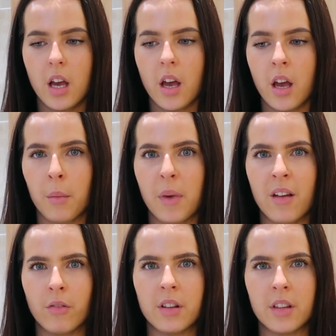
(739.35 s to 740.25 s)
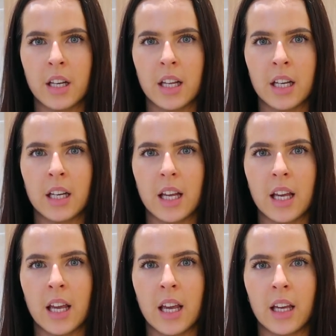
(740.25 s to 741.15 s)
everything in
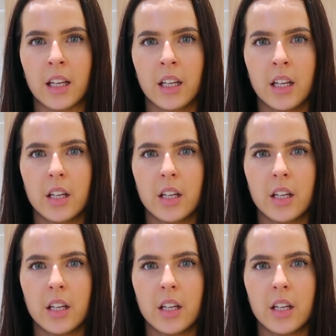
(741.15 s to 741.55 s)
here